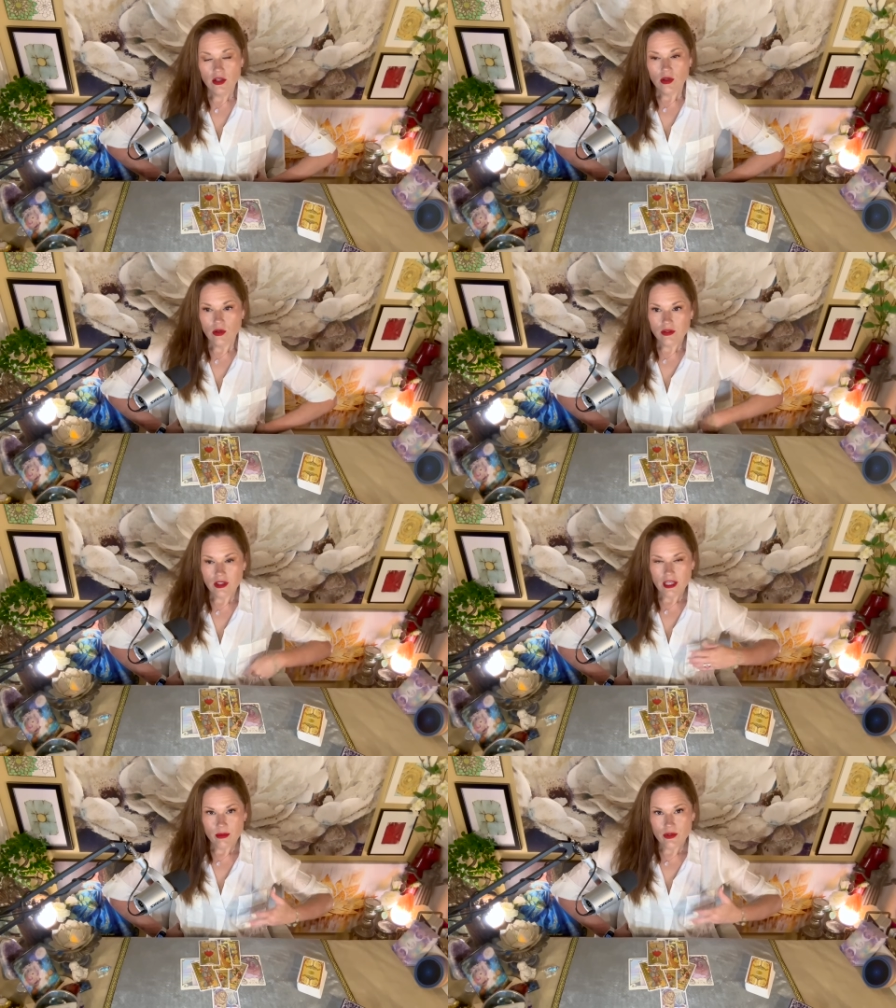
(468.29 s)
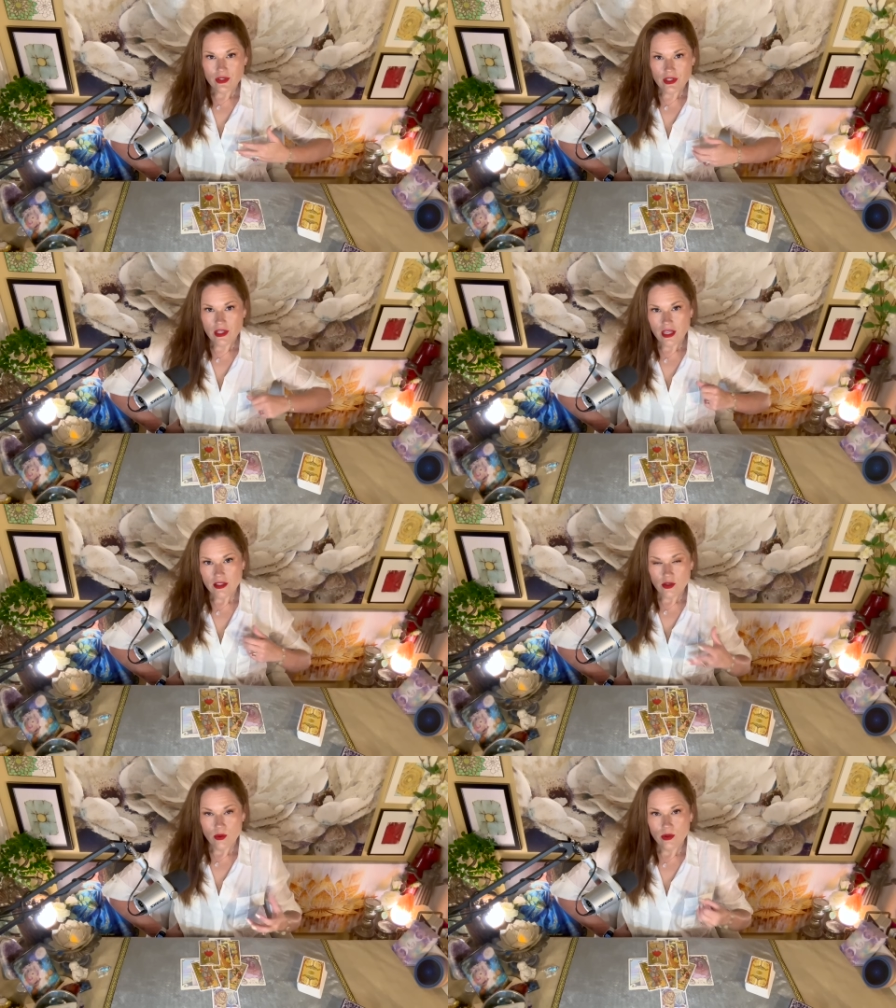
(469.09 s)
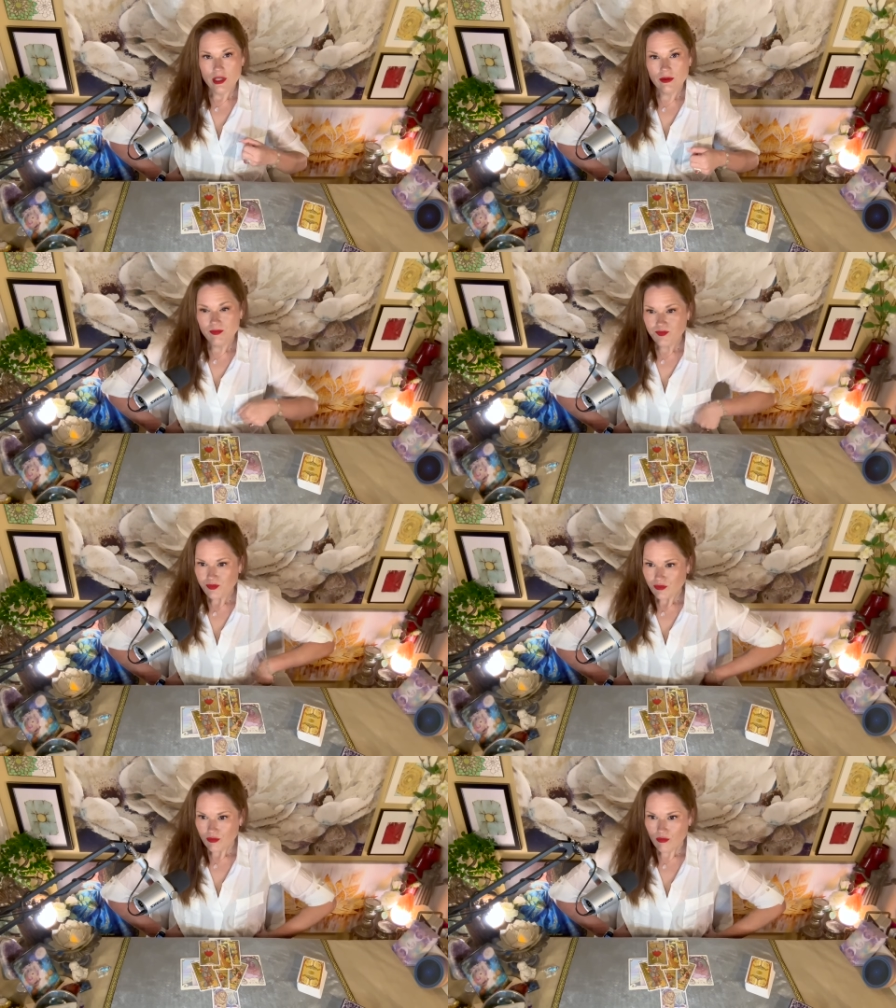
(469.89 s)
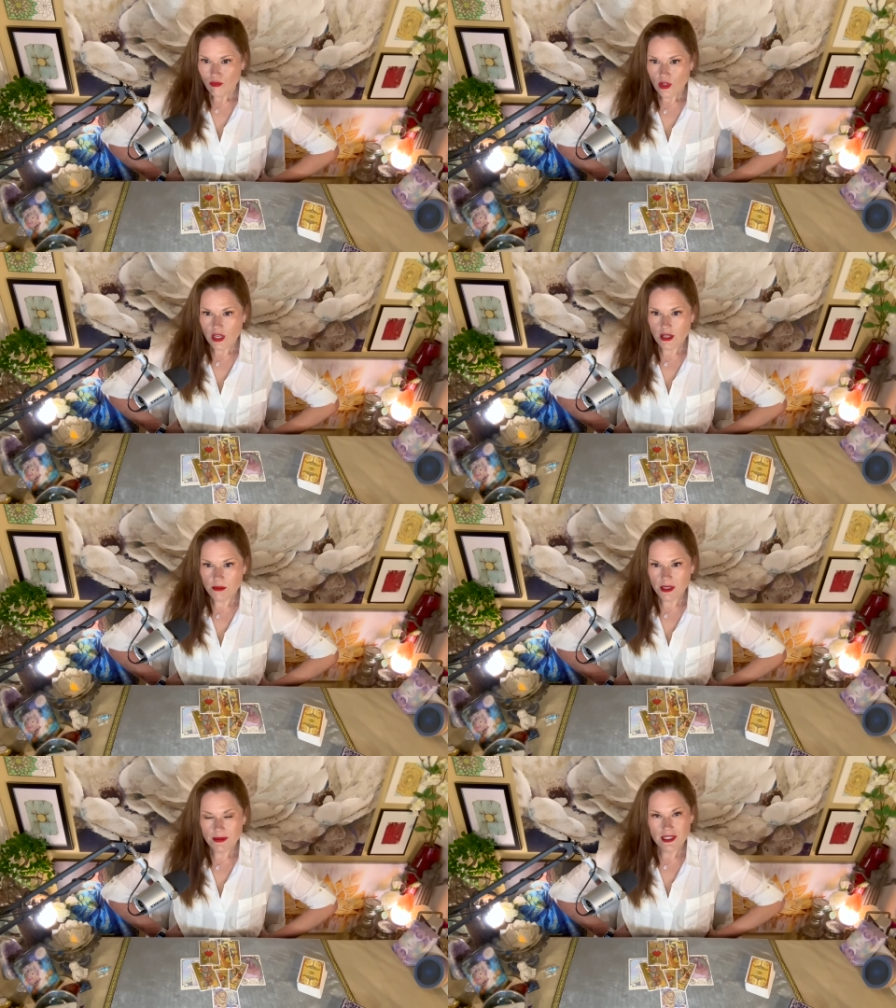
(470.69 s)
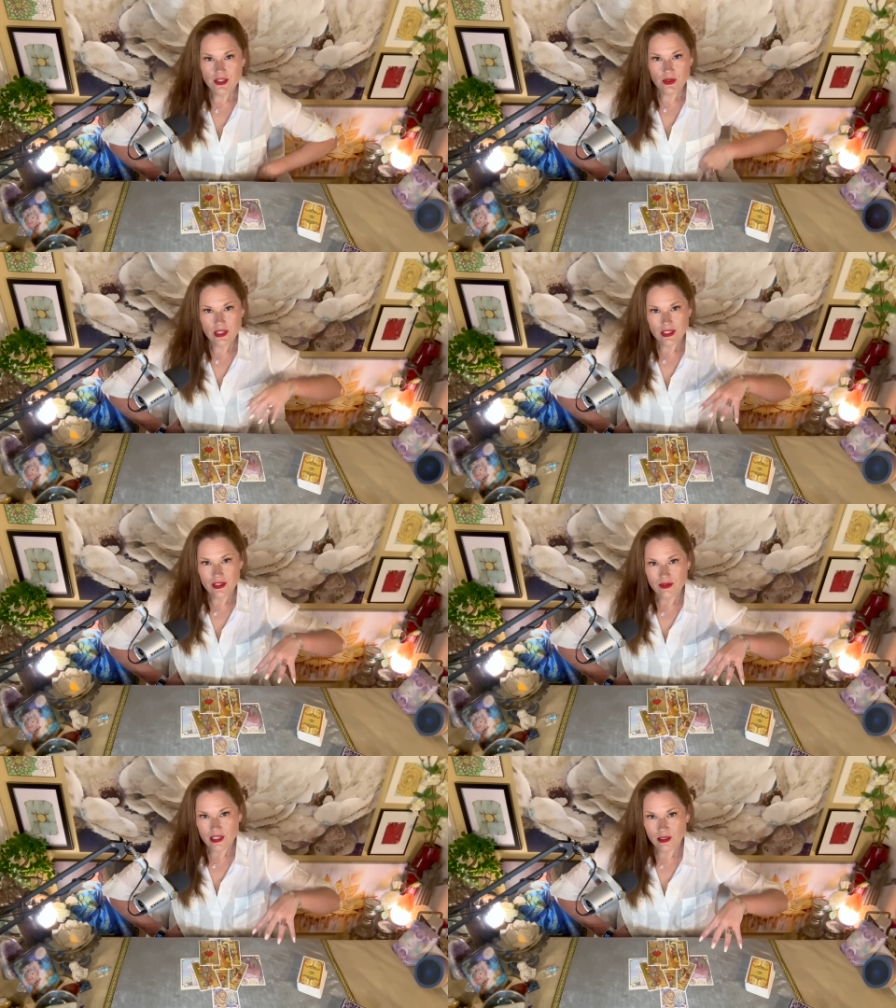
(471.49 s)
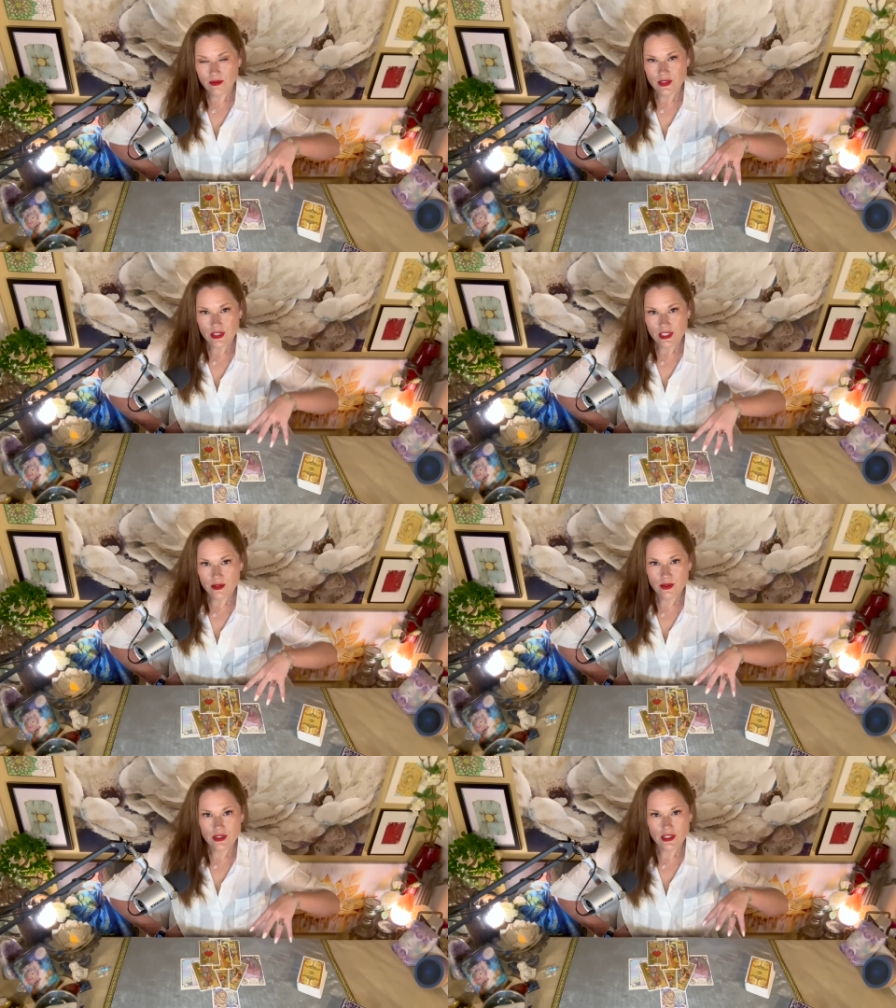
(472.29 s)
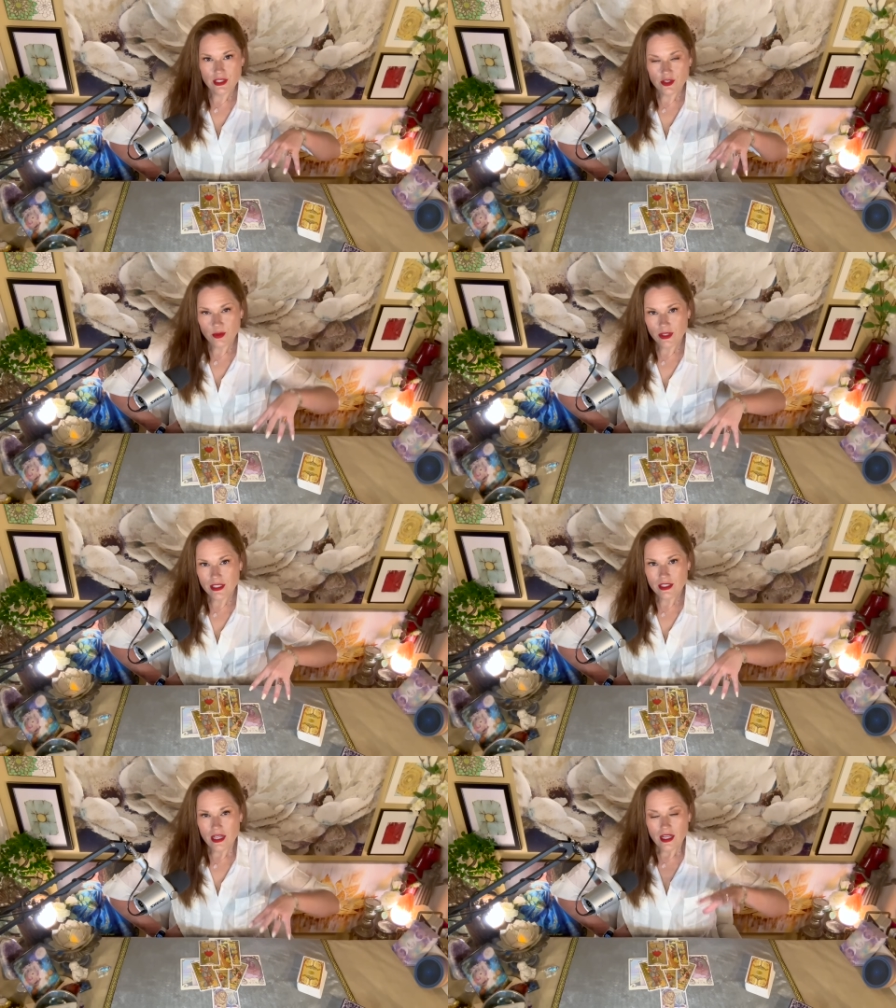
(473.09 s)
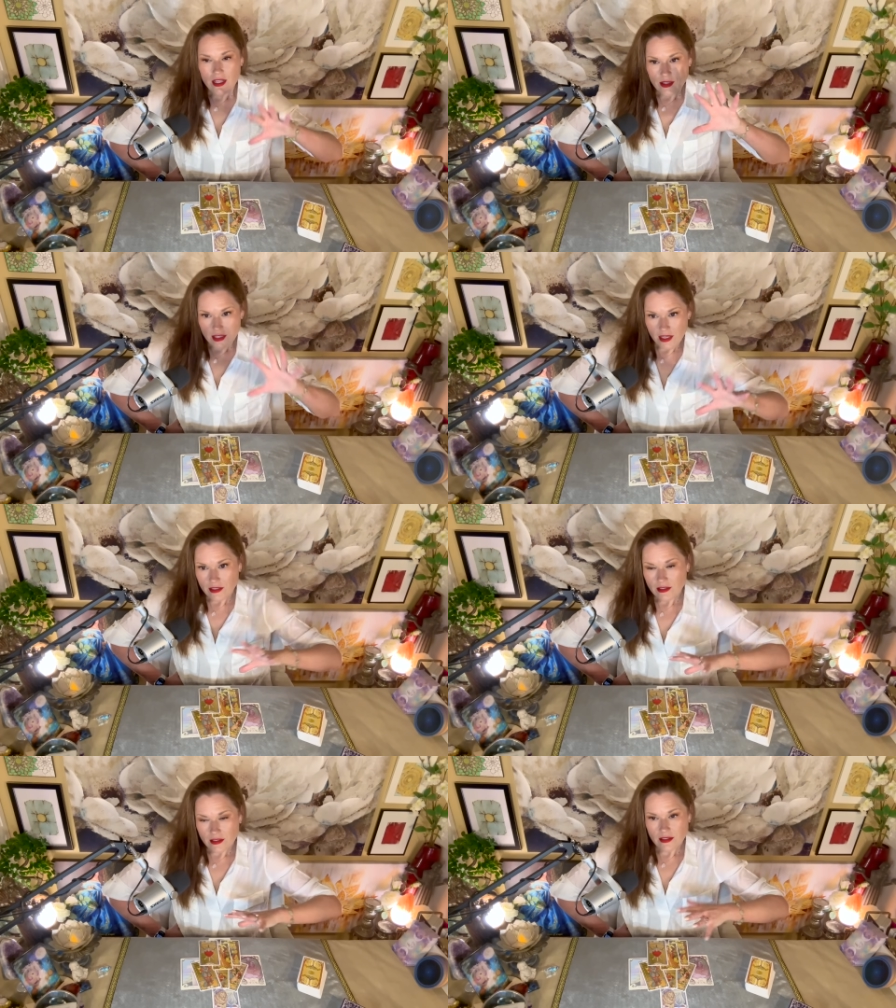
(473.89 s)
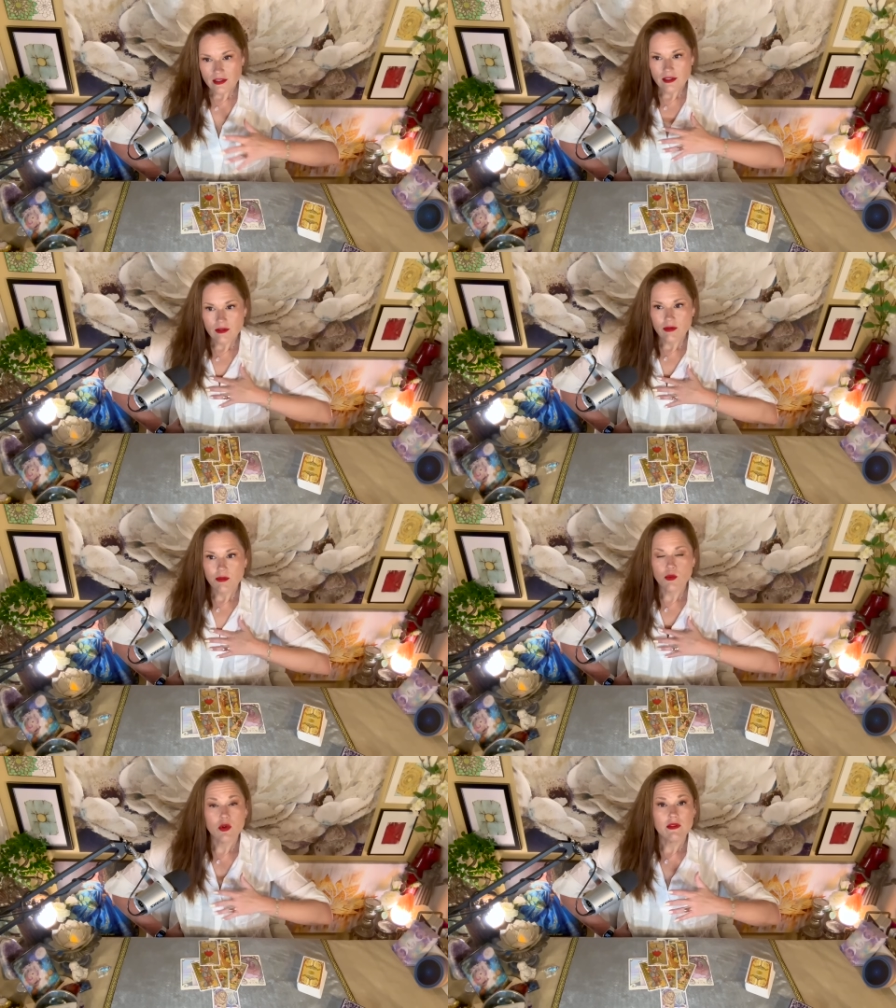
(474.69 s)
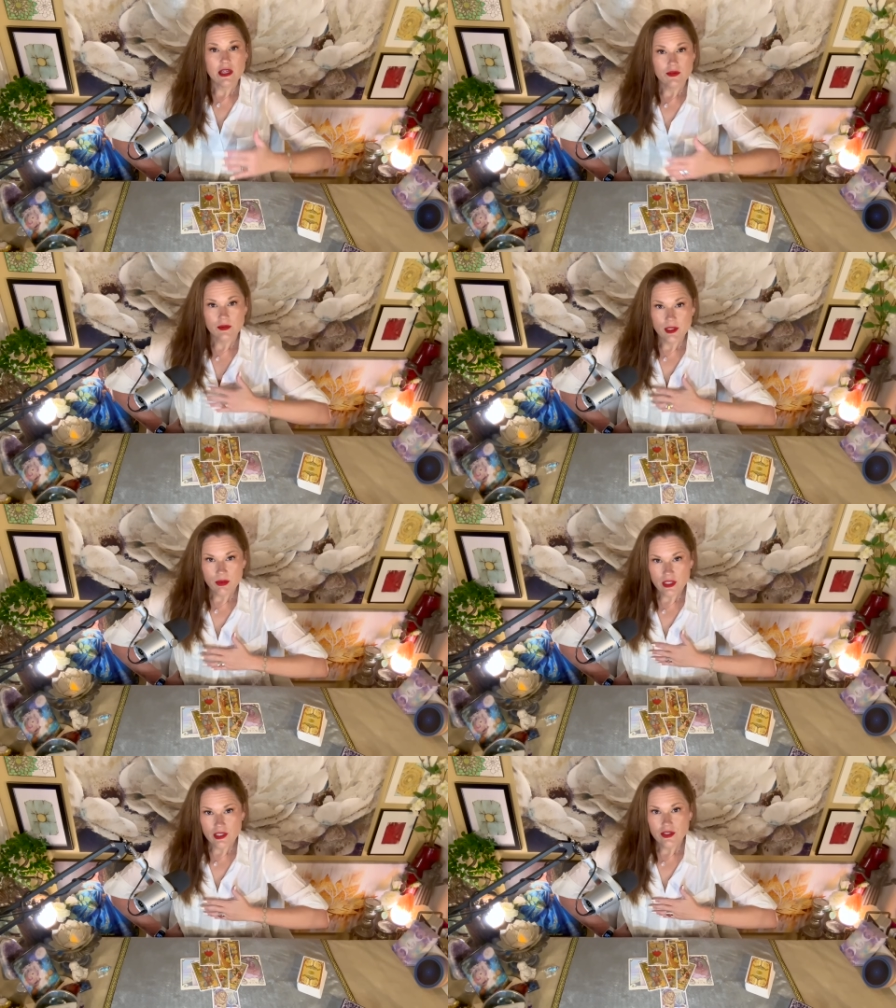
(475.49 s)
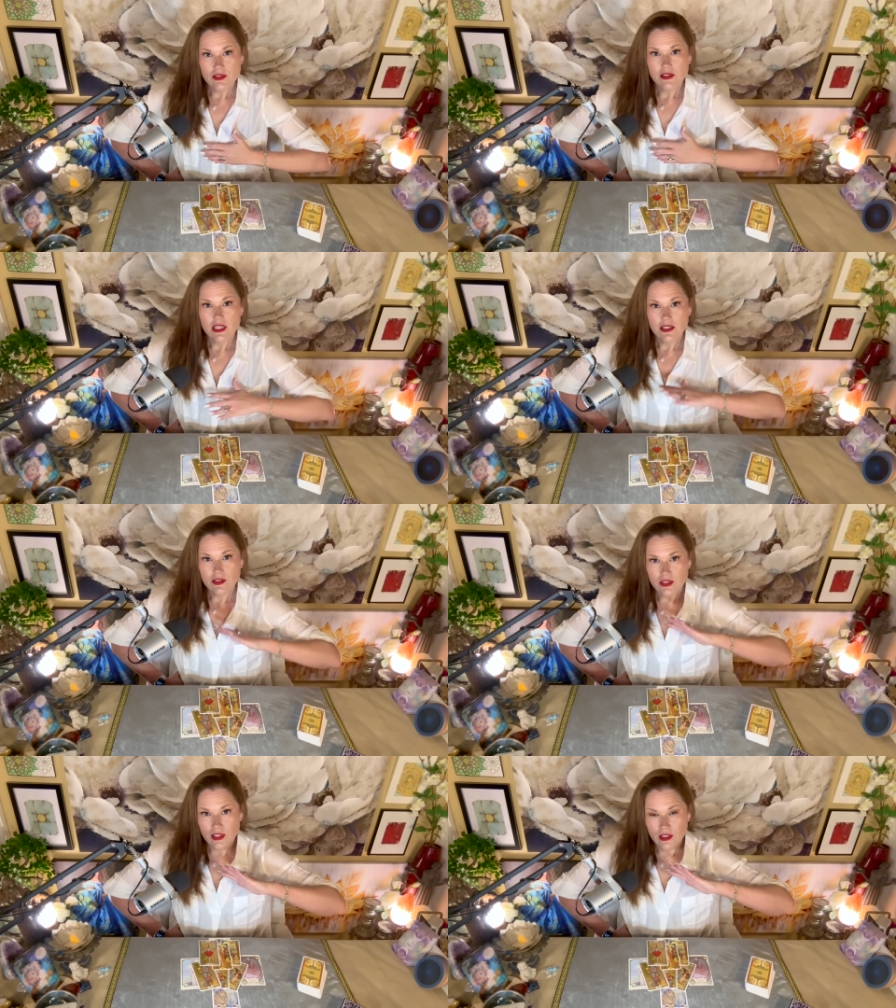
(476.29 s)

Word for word: all the labors and the coin and my mastery sense of self and skills and experience that more of that for me please and